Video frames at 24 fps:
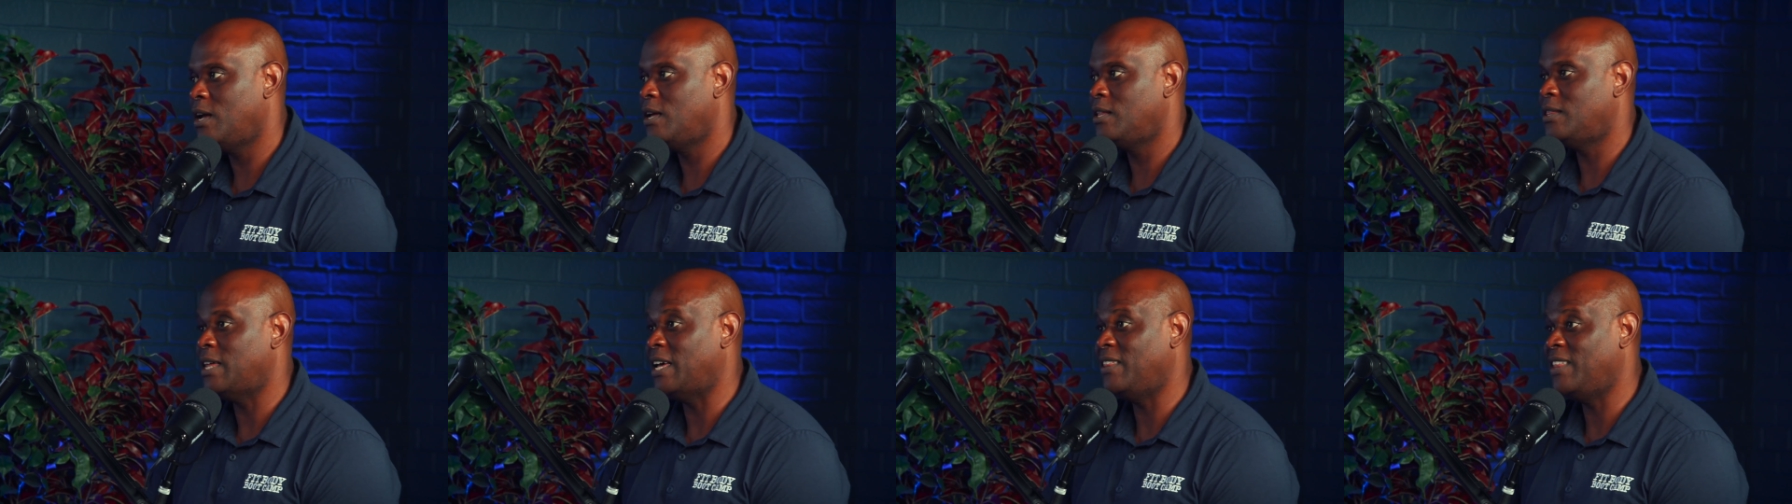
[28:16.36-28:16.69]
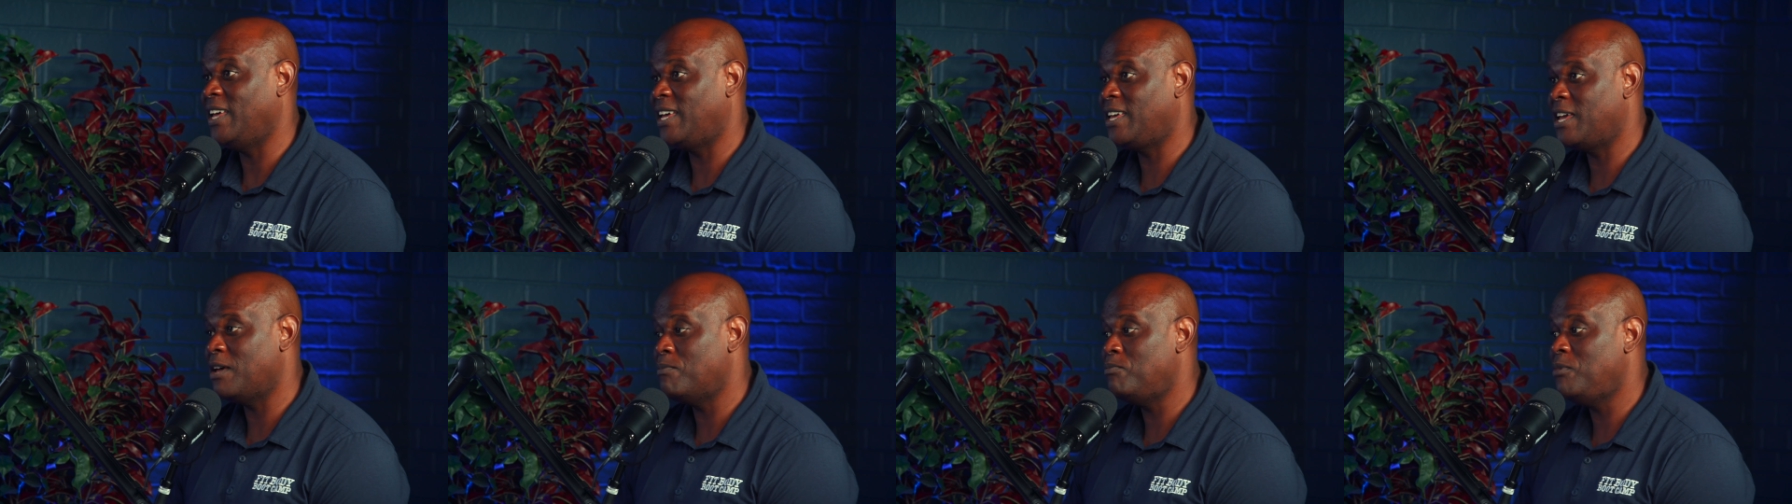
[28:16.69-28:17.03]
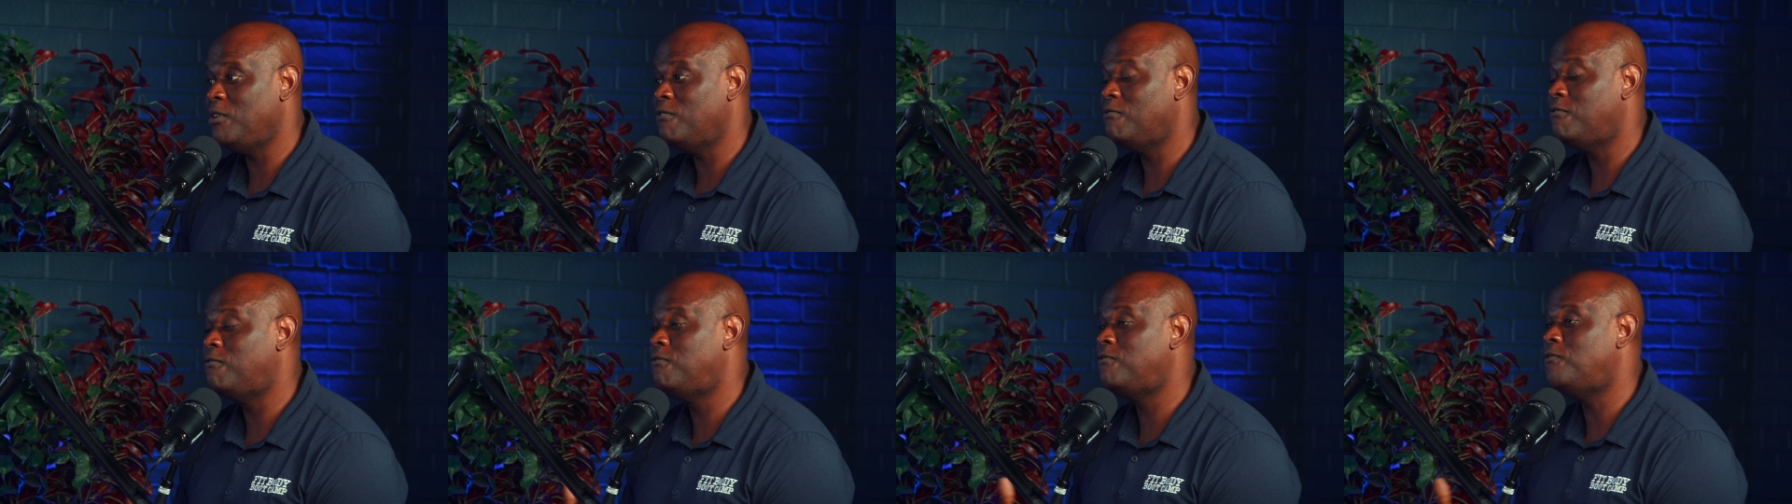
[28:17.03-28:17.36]
that they can
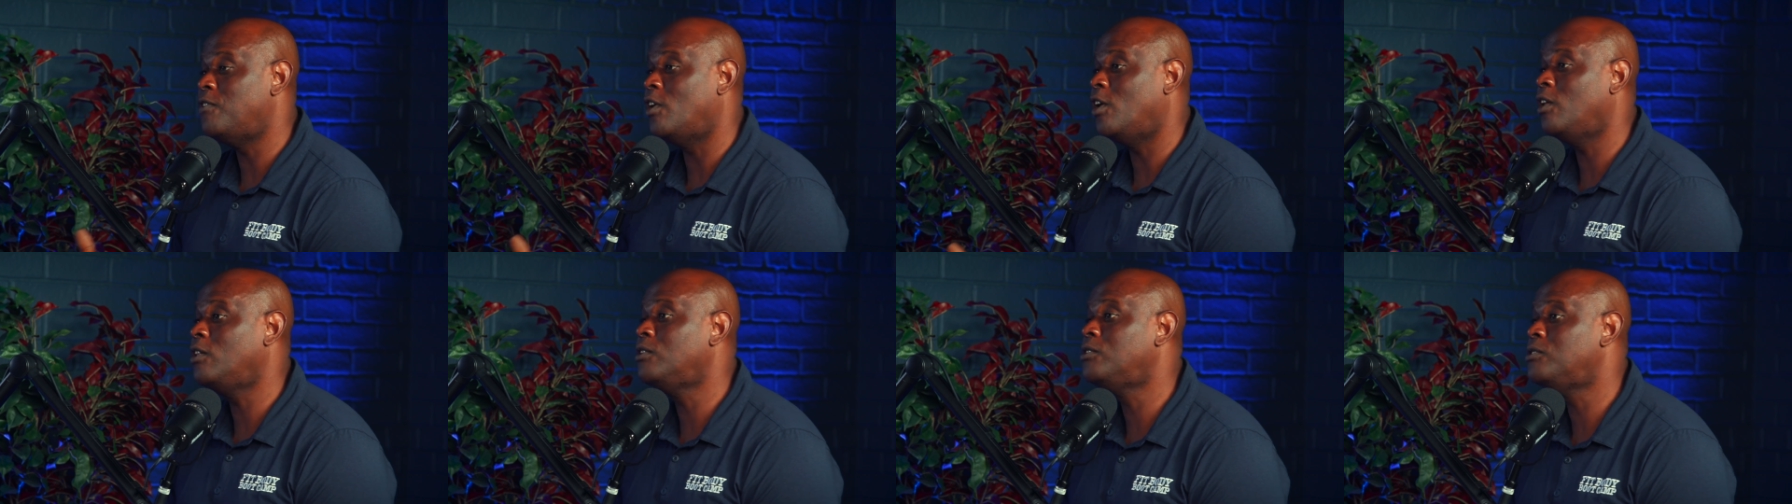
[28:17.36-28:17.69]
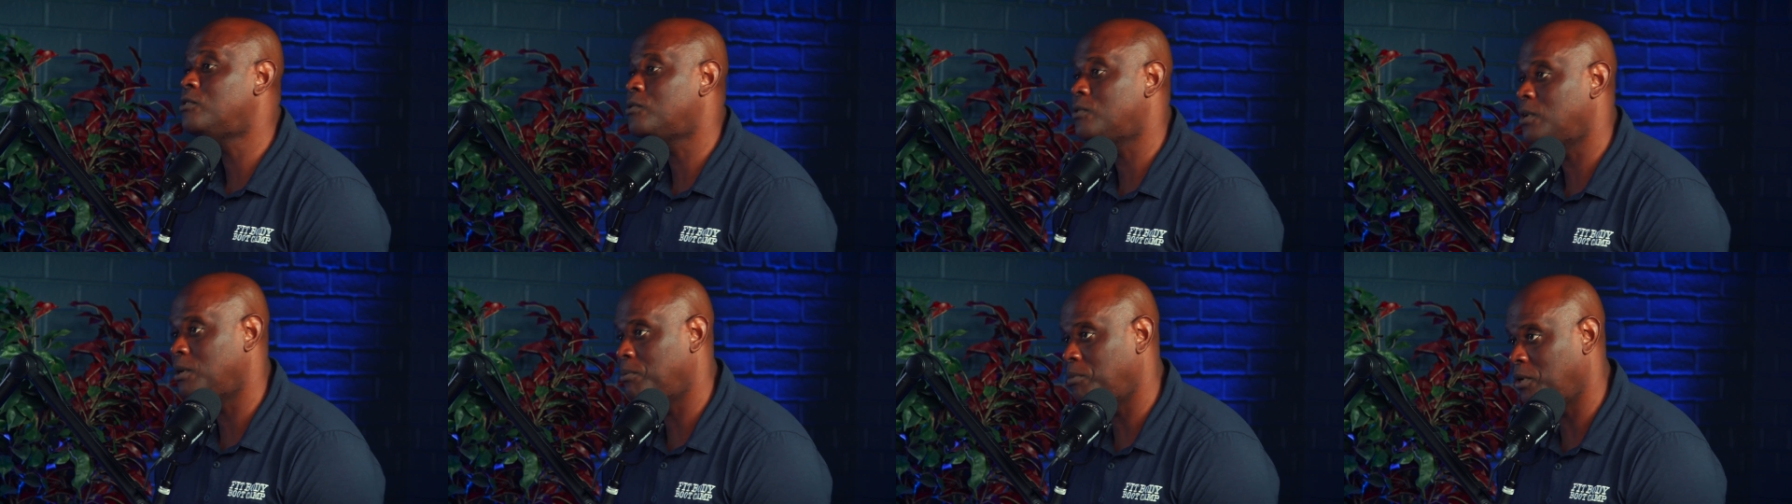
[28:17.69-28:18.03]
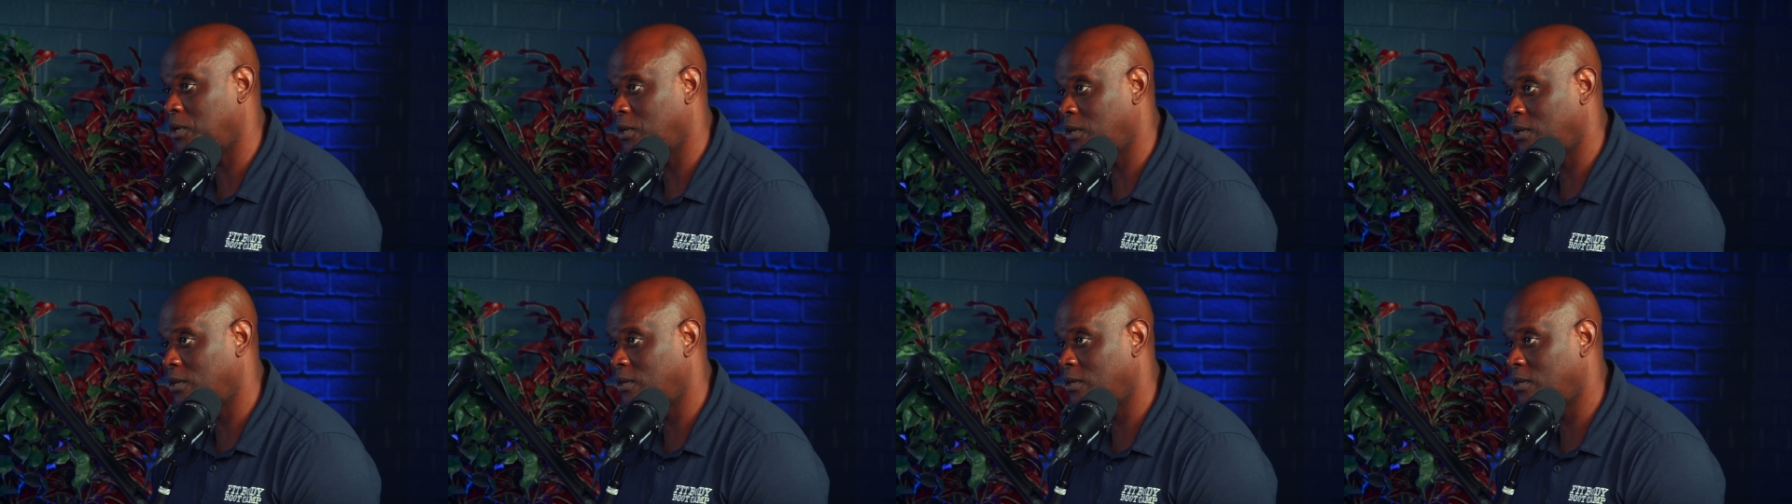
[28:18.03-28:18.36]
be
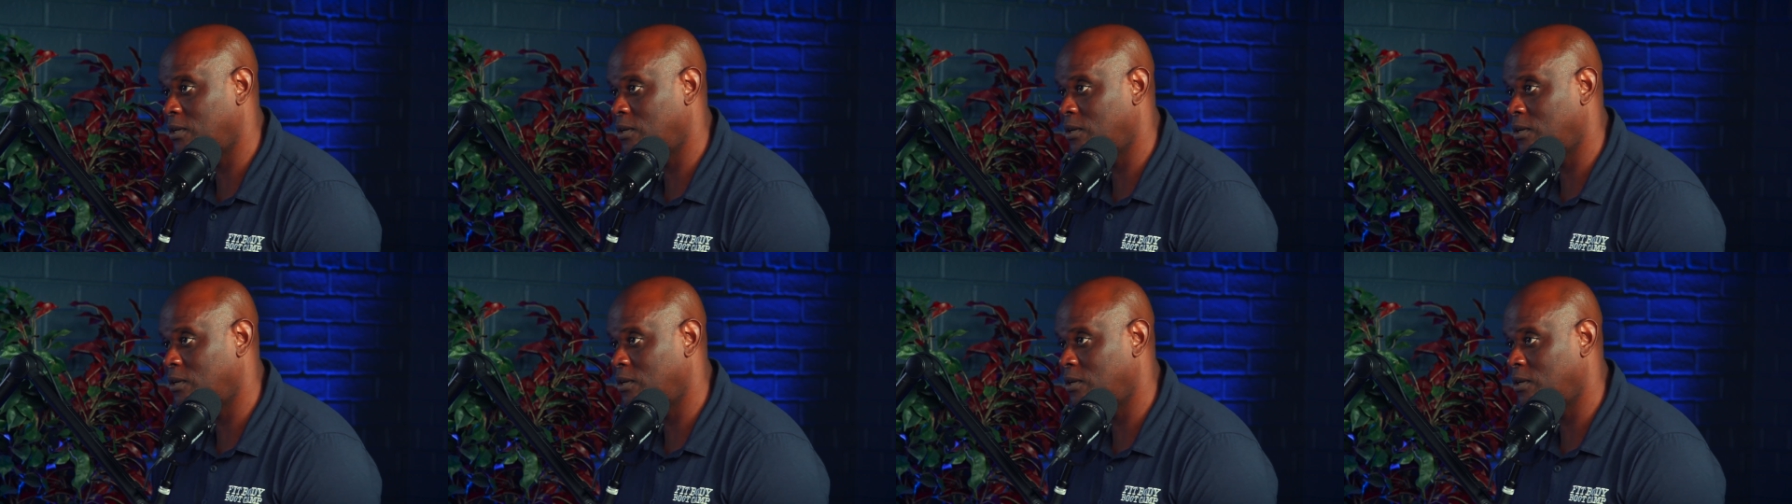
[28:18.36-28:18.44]
vulnerable